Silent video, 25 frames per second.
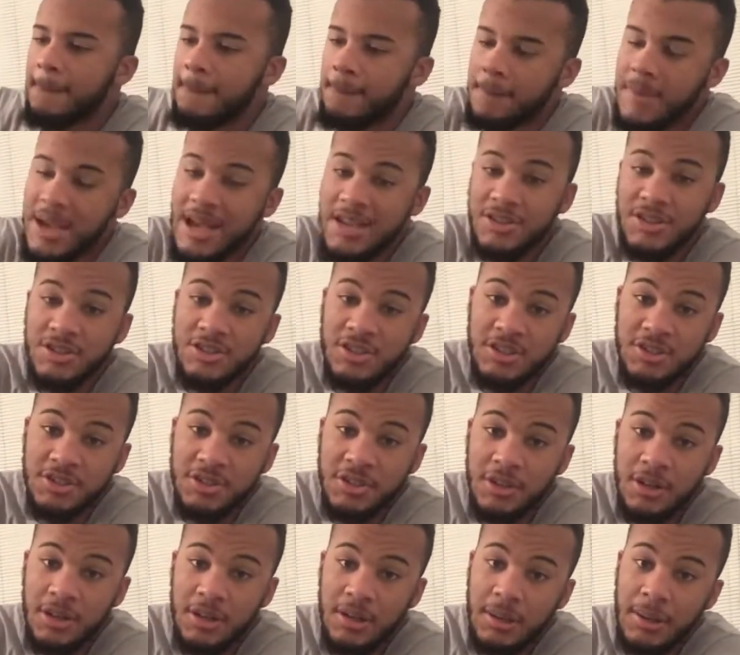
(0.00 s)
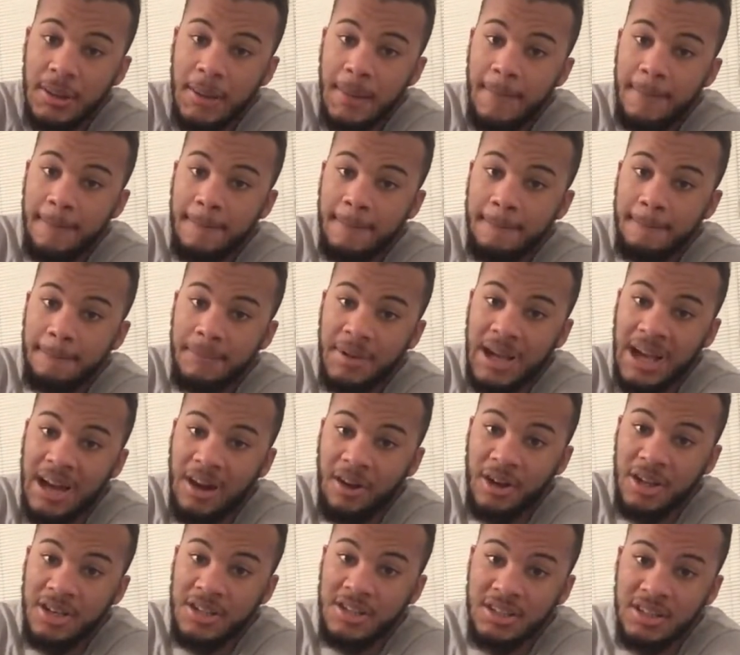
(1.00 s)
Message is good, but
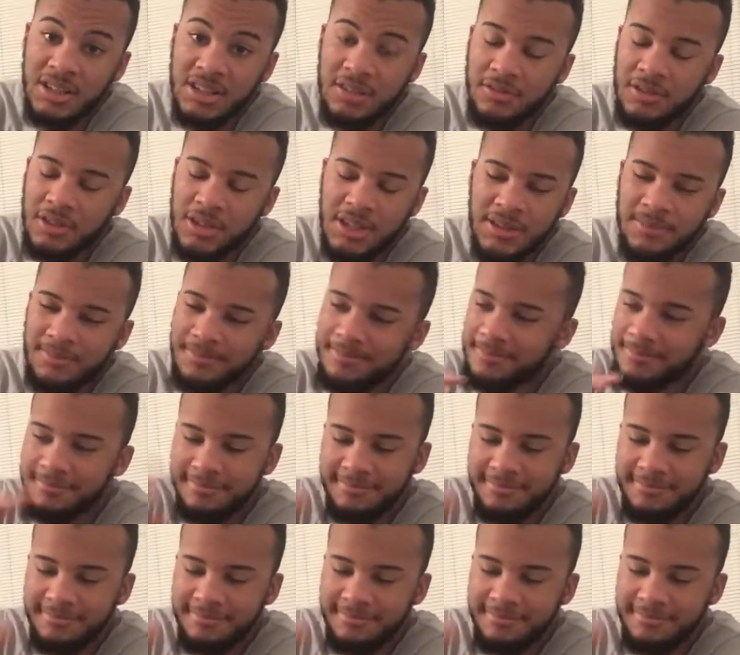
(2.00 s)
how he delivered it,